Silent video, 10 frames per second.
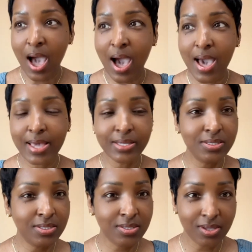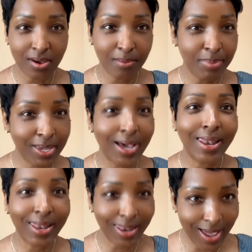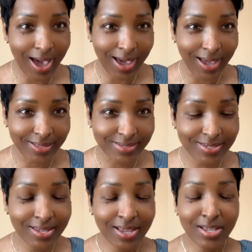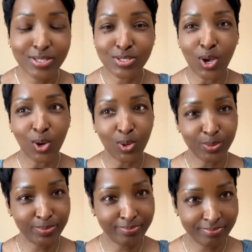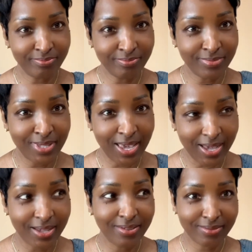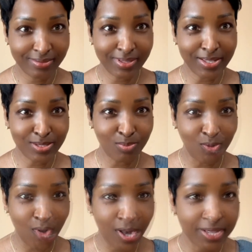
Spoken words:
It's just gonna be a lot. So yeah, let's move on.